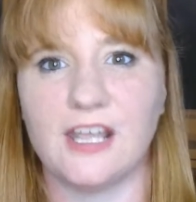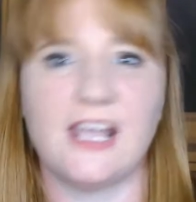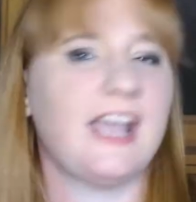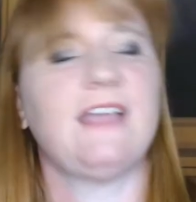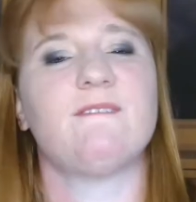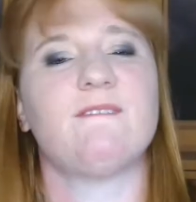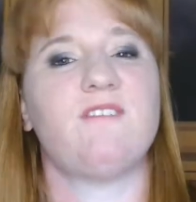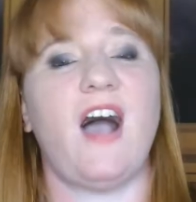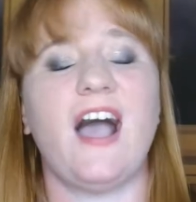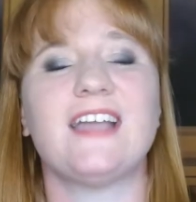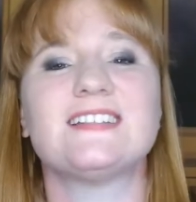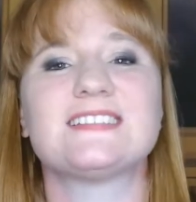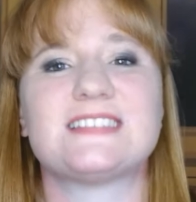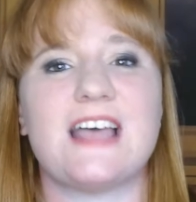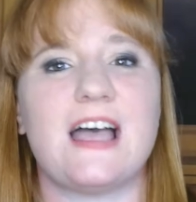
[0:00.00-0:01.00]
He
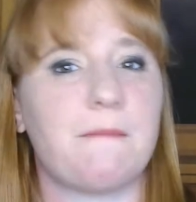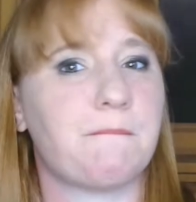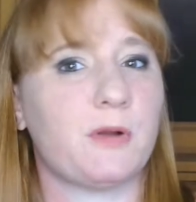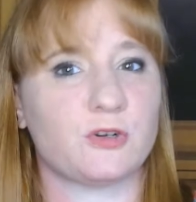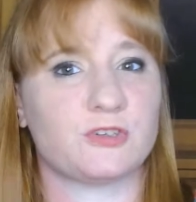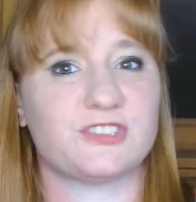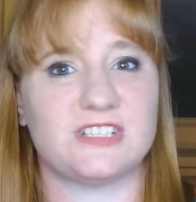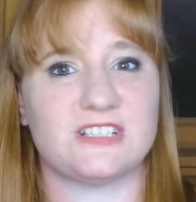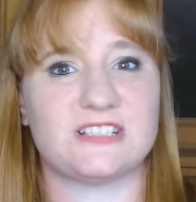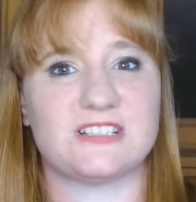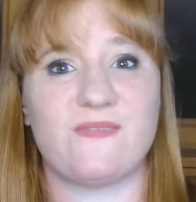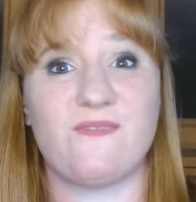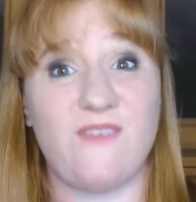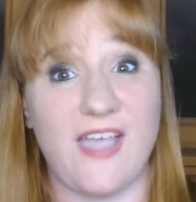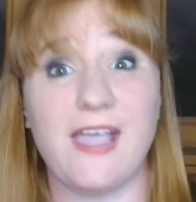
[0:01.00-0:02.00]
finds that person's
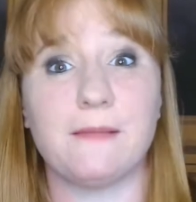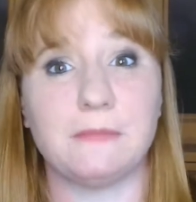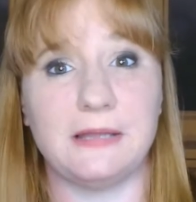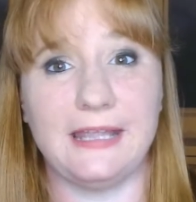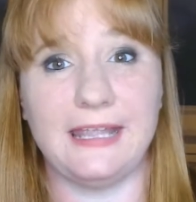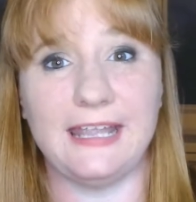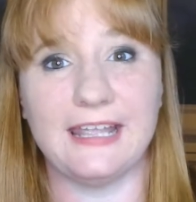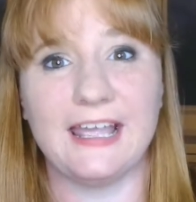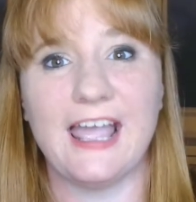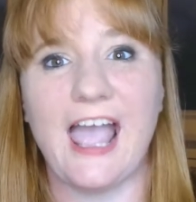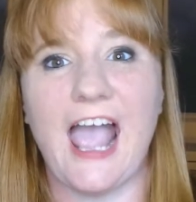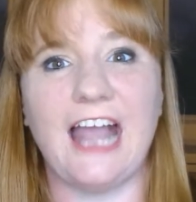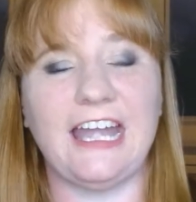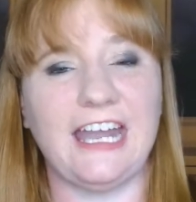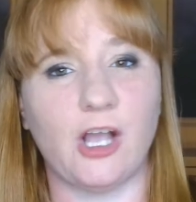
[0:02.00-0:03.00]
family
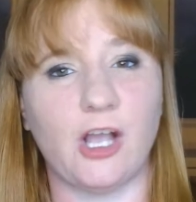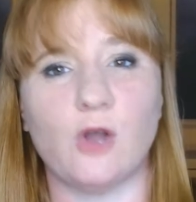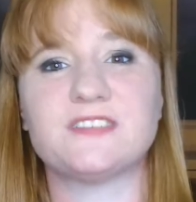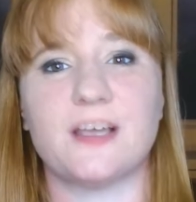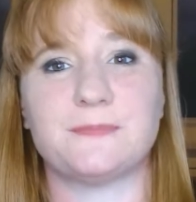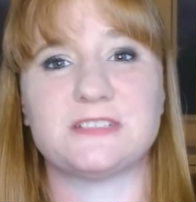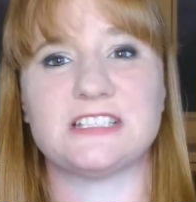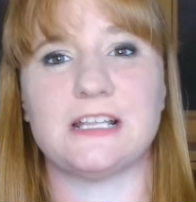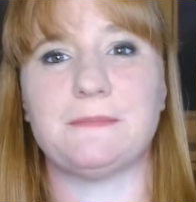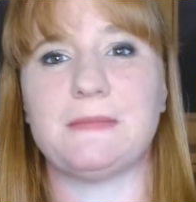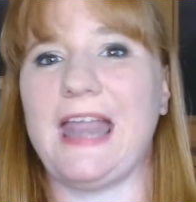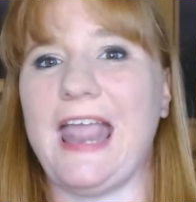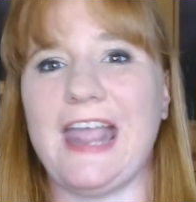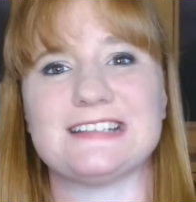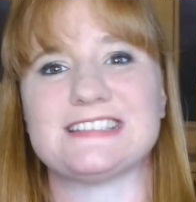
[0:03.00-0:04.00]
and he goes up to them and
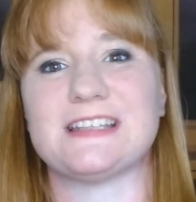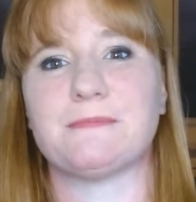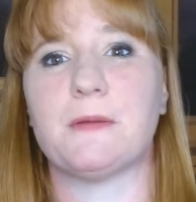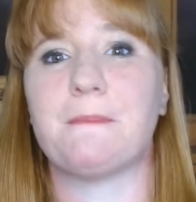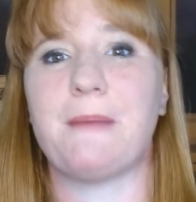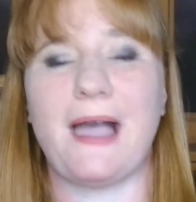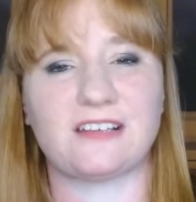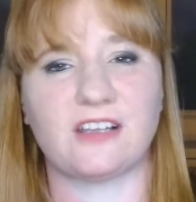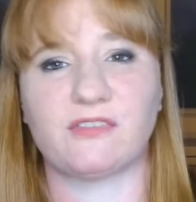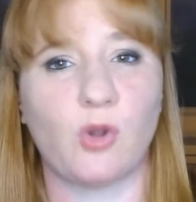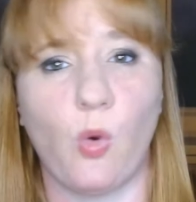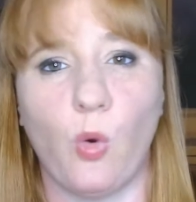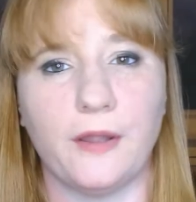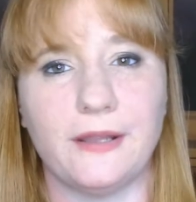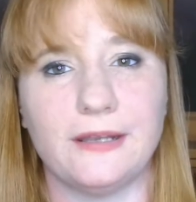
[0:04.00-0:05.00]
hands them a bag of
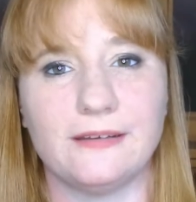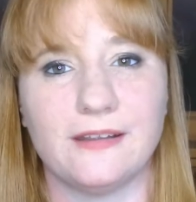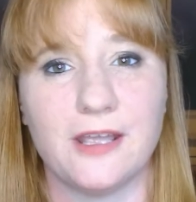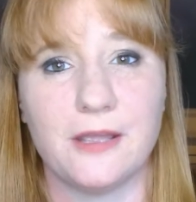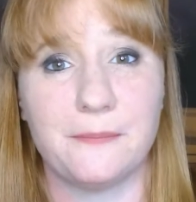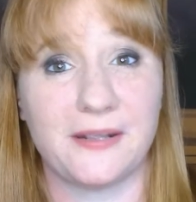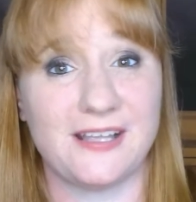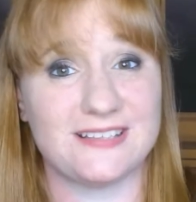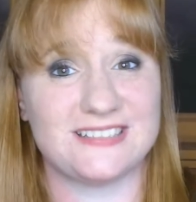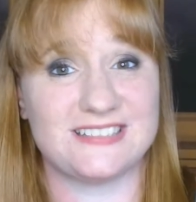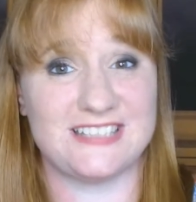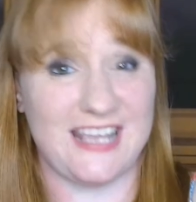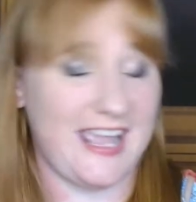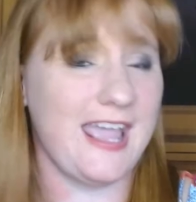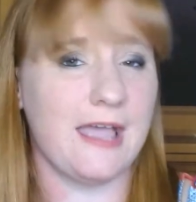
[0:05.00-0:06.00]
coin. Because to
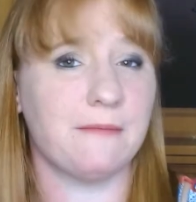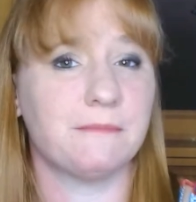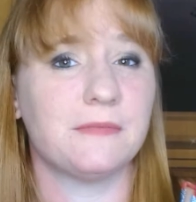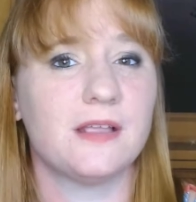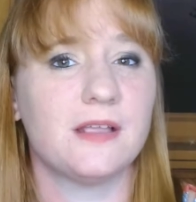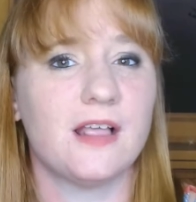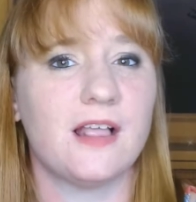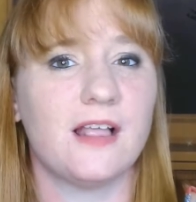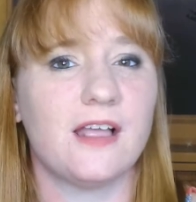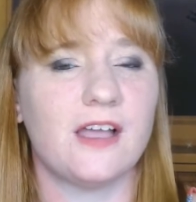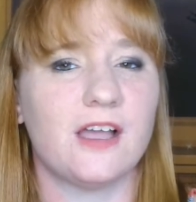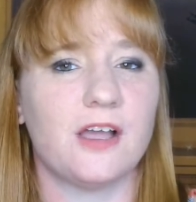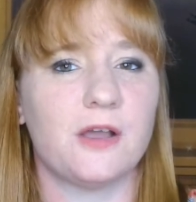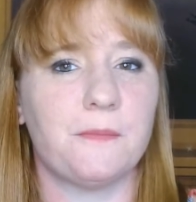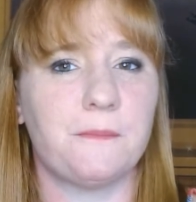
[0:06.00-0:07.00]
him,
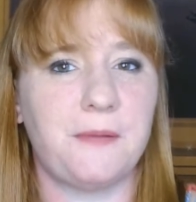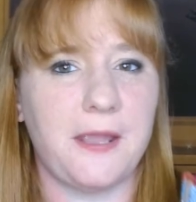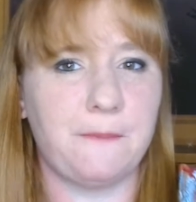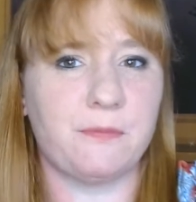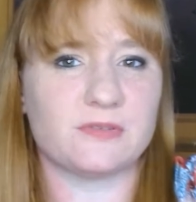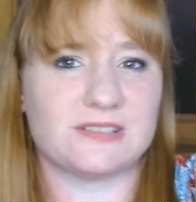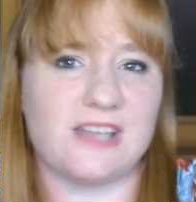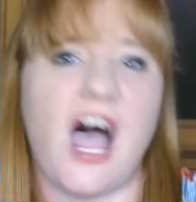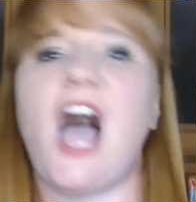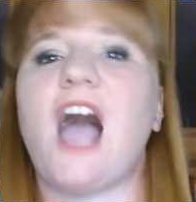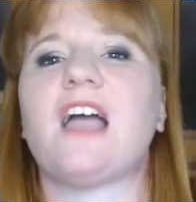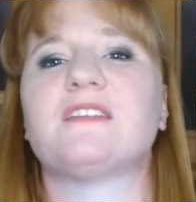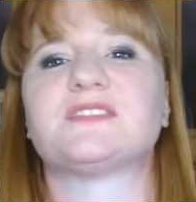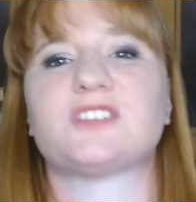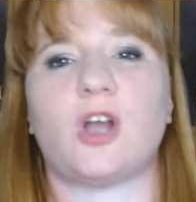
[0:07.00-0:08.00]
people's
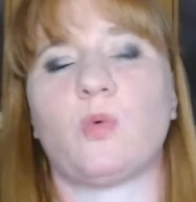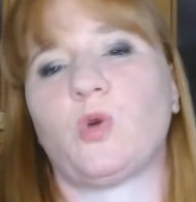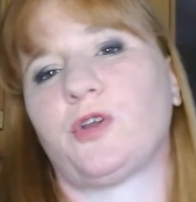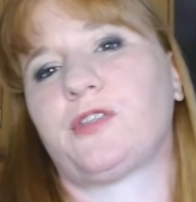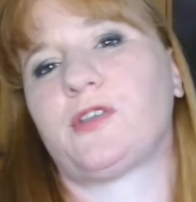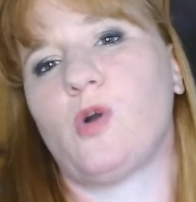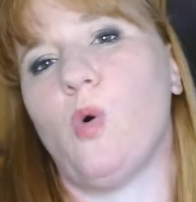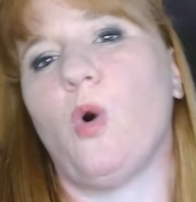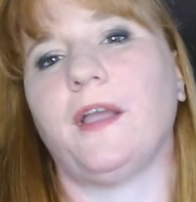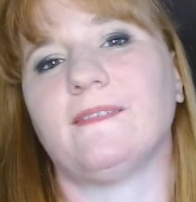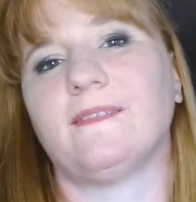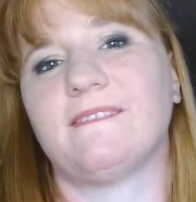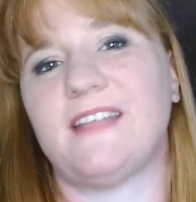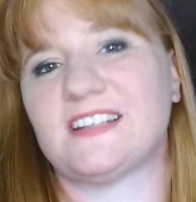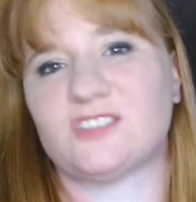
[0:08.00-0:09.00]
lives are worth coin.
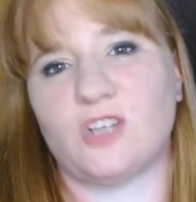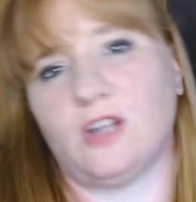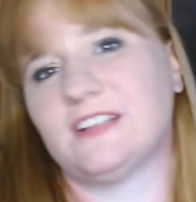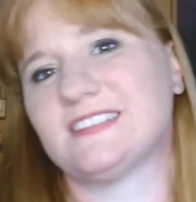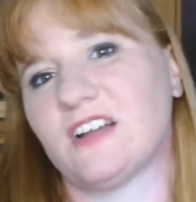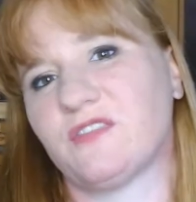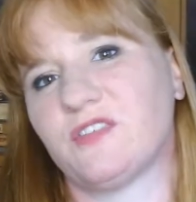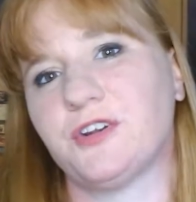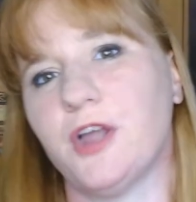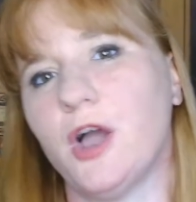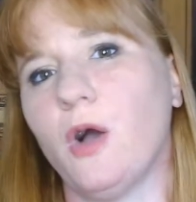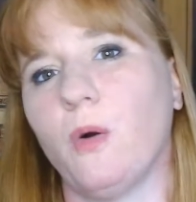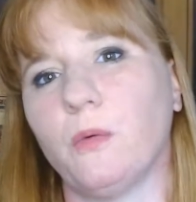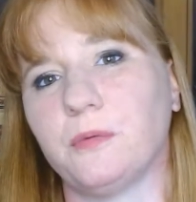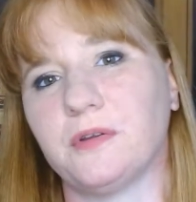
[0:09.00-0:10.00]
That's all he's ever
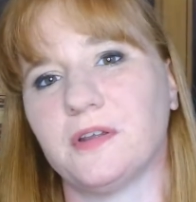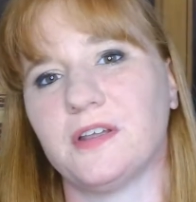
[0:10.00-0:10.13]
known.